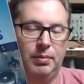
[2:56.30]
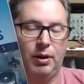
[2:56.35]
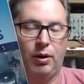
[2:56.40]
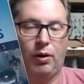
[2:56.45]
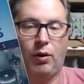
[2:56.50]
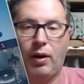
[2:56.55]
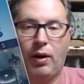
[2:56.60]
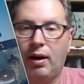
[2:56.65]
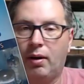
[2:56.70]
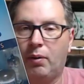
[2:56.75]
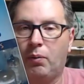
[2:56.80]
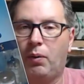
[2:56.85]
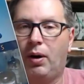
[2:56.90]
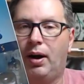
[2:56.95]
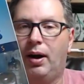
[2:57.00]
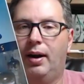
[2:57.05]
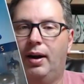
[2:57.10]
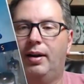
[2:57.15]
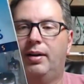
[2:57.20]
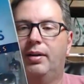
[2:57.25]
ground
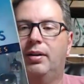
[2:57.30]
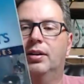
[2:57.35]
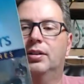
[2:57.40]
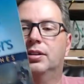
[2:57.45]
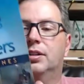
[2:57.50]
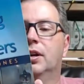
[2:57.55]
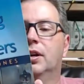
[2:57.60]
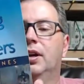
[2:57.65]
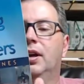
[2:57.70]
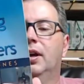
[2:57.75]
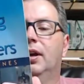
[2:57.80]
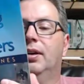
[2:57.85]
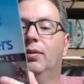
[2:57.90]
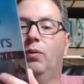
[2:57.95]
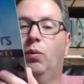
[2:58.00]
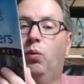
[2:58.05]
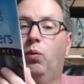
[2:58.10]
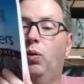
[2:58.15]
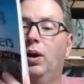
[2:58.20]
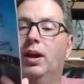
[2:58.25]
wires.
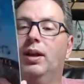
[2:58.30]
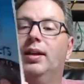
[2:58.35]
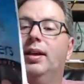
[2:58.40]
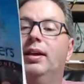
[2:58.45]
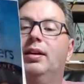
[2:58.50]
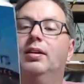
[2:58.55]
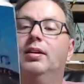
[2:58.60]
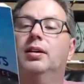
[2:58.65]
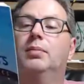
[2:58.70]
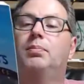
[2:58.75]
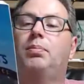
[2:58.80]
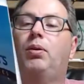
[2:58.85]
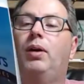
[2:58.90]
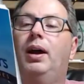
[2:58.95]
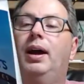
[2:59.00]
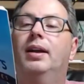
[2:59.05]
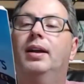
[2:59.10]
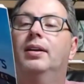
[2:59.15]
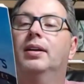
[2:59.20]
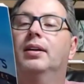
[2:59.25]
Really good
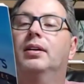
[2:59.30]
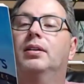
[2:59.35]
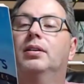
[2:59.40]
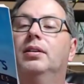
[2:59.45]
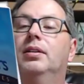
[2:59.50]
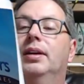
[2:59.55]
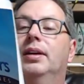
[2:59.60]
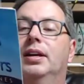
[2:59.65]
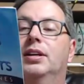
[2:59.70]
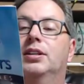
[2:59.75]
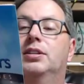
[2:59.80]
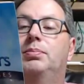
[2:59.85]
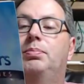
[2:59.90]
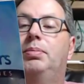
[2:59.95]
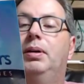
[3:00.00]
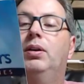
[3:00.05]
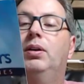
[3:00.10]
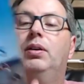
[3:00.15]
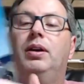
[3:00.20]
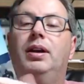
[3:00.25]
practical
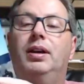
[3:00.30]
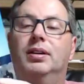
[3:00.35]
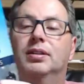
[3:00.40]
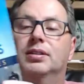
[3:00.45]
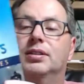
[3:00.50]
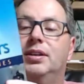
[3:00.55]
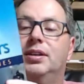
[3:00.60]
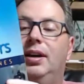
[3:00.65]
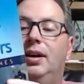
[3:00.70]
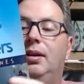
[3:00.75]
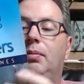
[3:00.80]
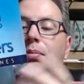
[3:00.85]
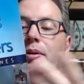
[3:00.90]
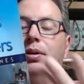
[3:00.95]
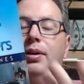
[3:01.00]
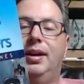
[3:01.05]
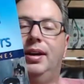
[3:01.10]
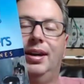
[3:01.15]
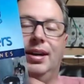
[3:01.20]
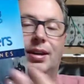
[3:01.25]
experience kind of
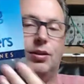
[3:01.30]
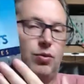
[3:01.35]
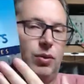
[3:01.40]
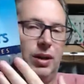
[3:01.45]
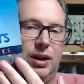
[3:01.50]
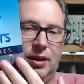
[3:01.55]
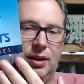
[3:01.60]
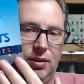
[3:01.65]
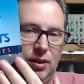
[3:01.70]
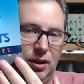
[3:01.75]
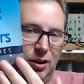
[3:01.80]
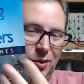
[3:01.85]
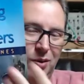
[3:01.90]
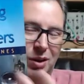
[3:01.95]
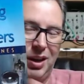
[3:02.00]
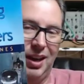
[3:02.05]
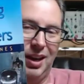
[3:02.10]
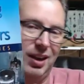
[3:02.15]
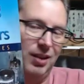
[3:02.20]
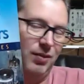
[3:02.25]
book. It is written in the
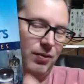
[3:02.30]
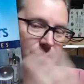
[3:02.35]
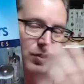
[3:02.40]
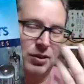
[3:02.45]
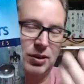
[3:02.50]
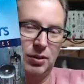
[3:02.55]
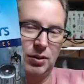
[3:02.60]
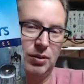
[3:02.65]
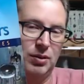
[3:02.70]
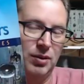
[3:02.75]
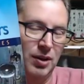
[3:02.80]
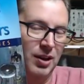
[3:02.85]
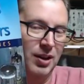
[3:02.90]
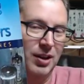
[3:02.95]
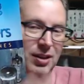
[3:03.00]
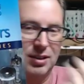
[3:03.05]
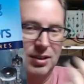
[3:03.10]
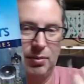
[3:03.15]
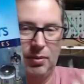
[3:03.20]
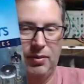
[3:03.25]
UK, so
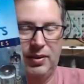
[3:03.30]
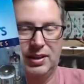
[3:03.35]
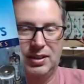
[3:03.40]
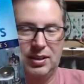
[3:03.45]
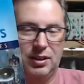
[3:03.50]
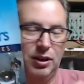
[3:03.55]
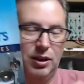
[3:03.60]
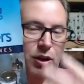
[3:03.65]
some of us in the